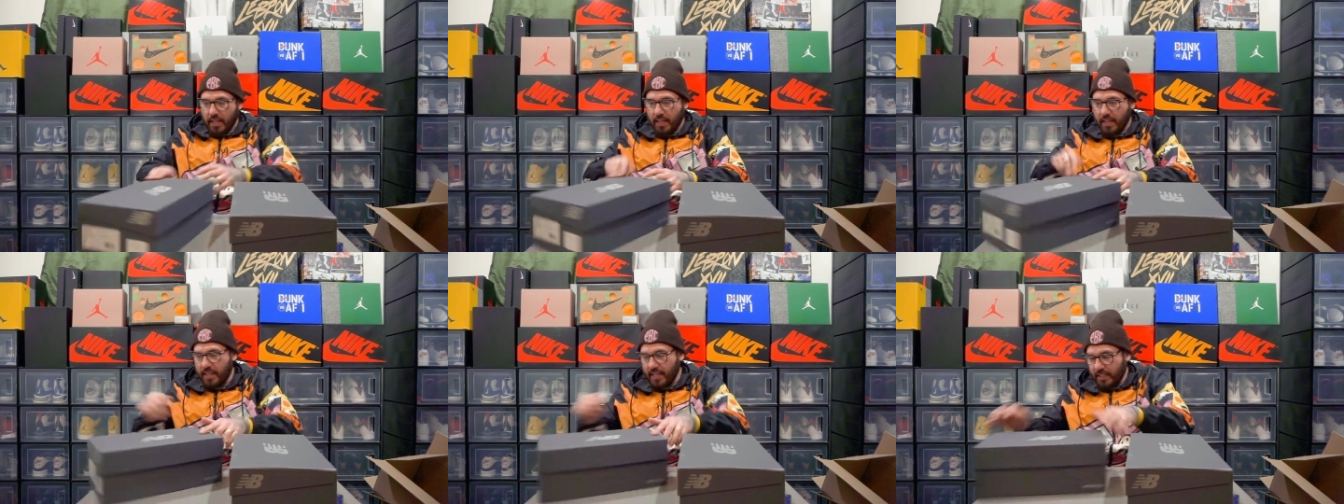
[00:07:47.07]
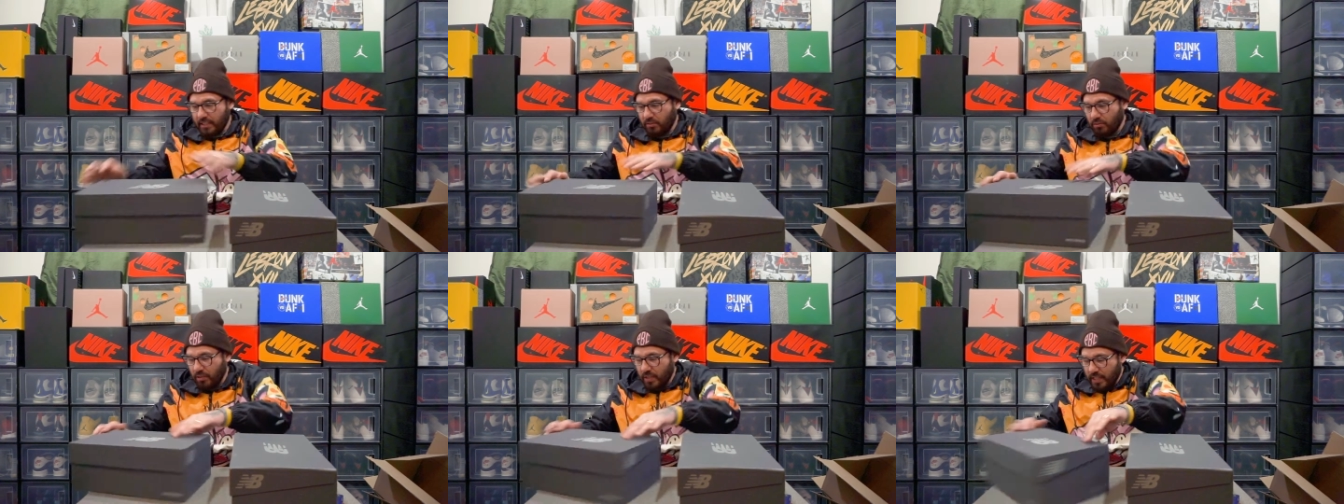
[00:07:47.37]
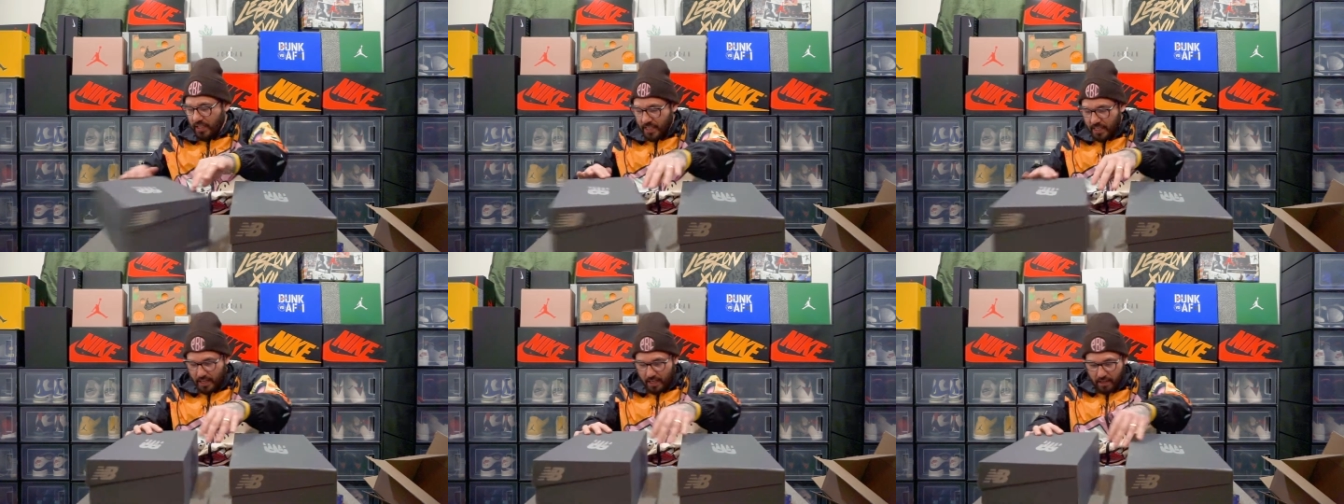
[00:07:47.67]
This one
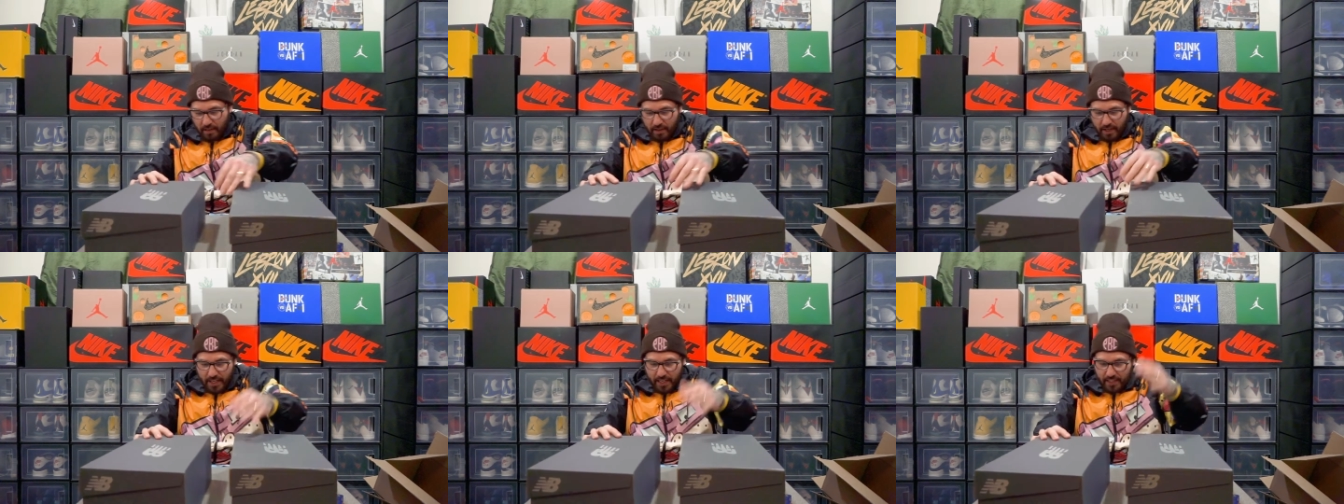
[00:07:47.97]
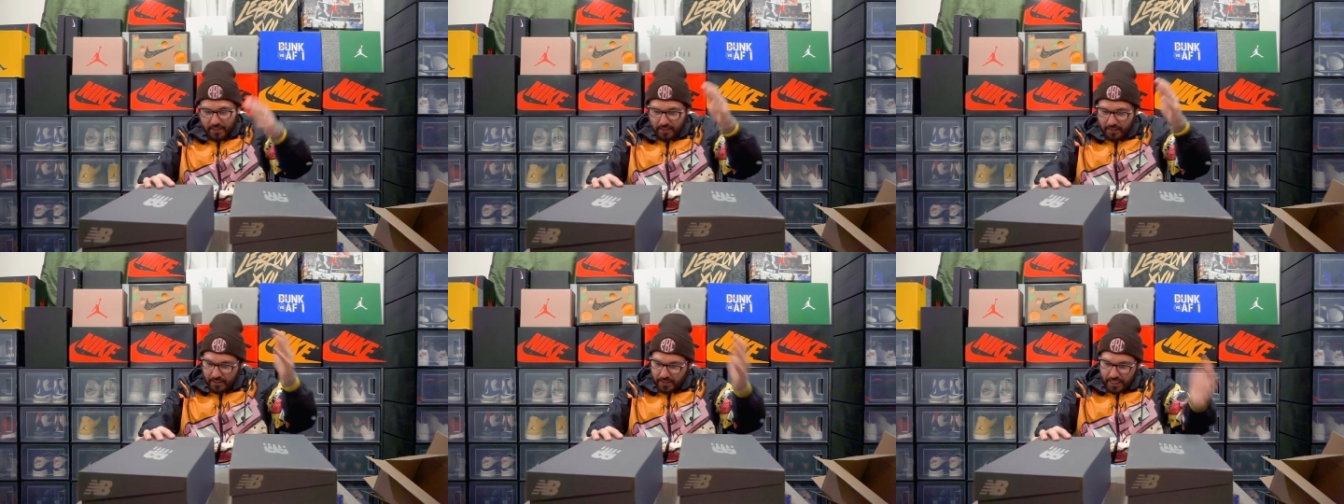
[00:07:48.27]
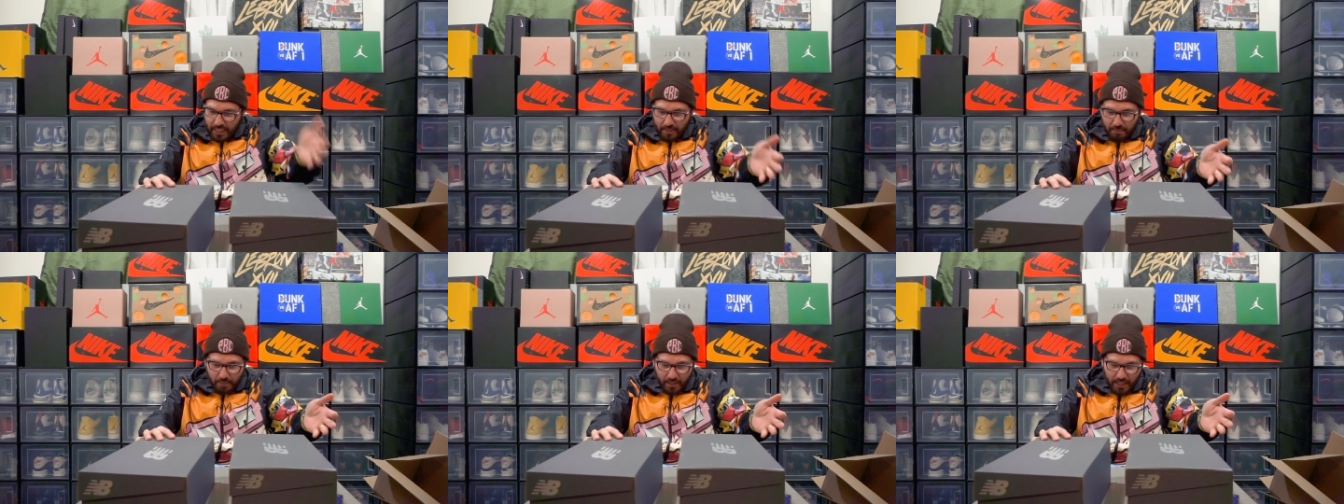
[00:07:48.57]
here is the
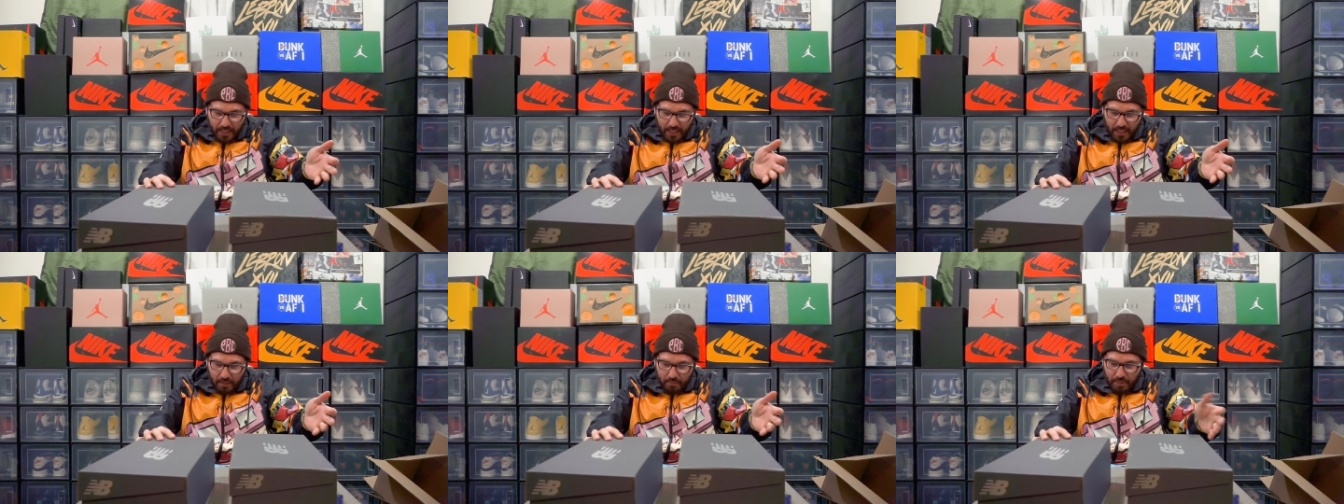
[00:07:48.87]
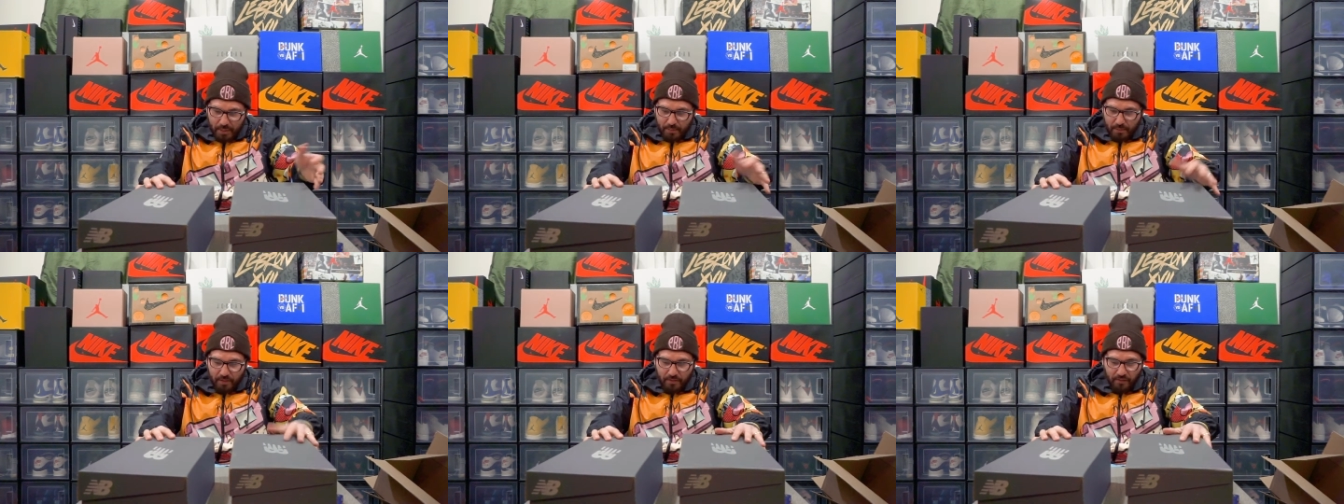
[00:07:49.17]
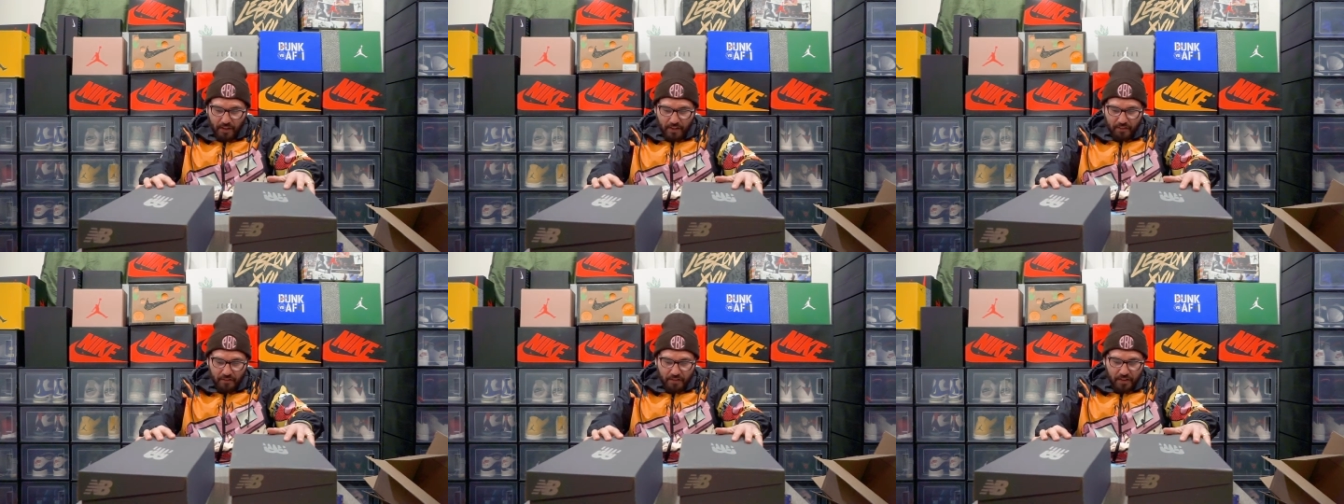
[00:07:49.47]
same thing,
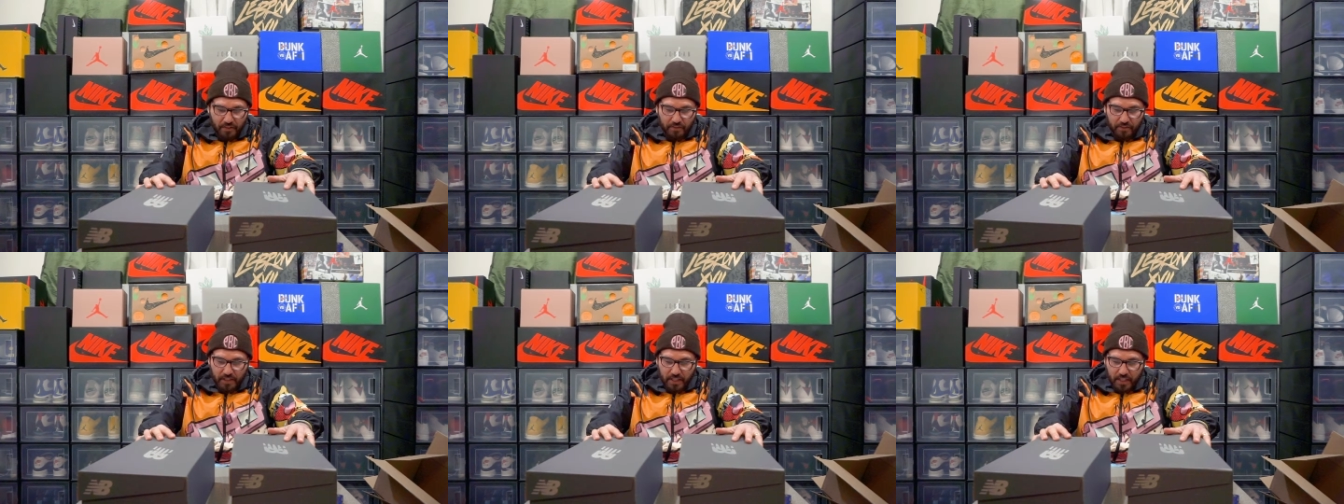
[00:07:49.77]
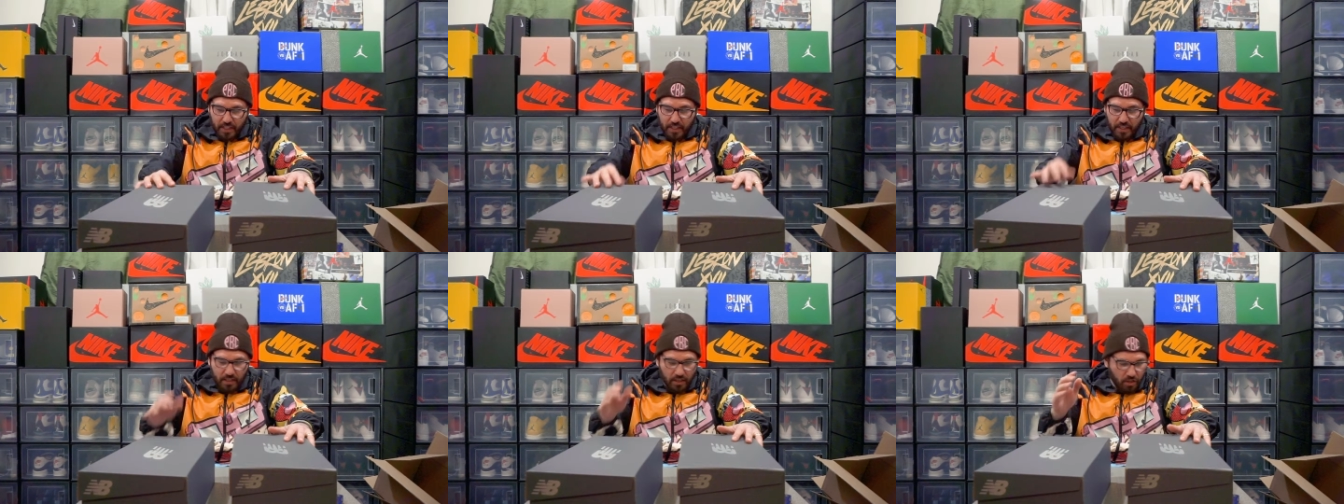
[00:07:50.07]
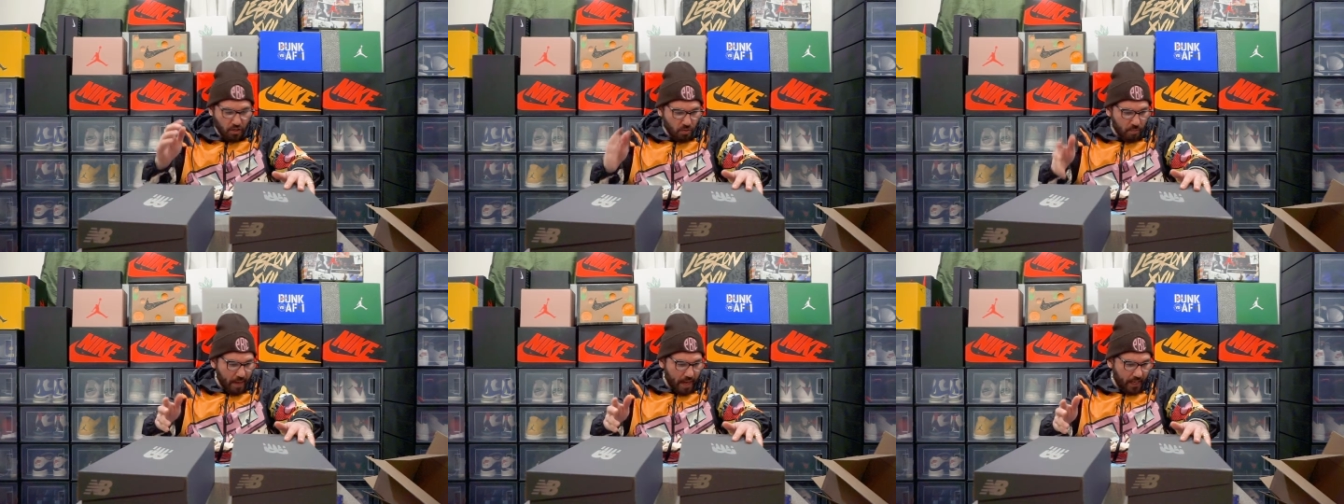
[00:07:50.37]
BB550
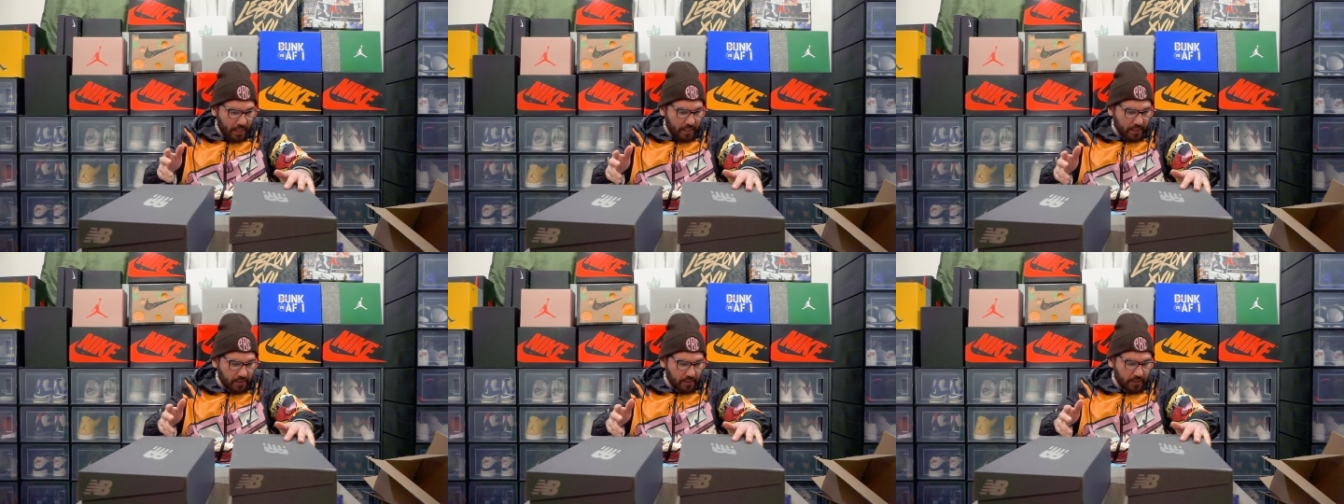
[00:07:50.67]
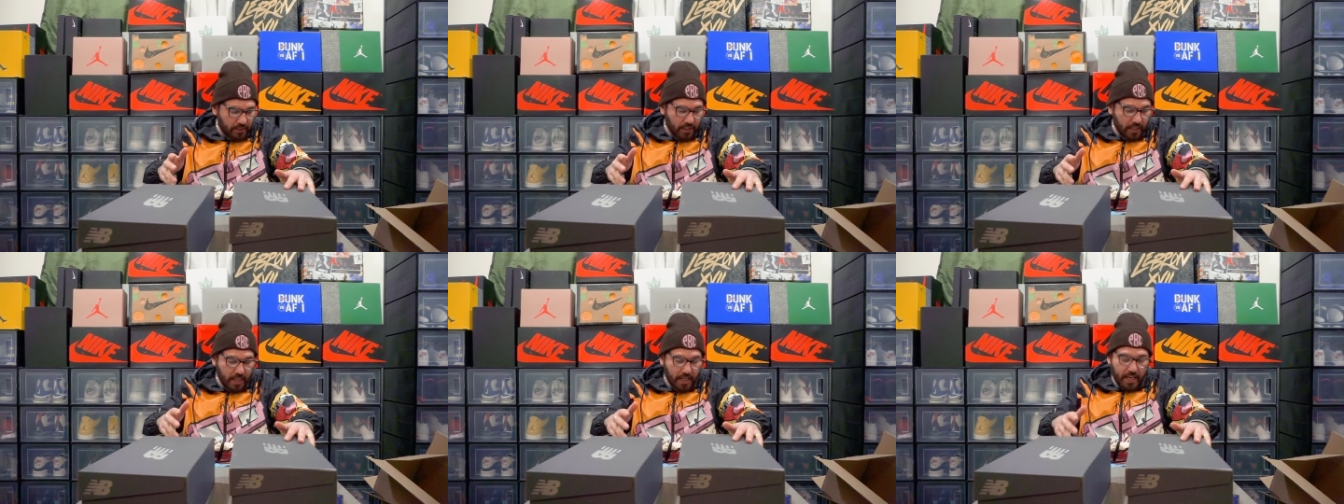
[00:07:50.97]
New Balance.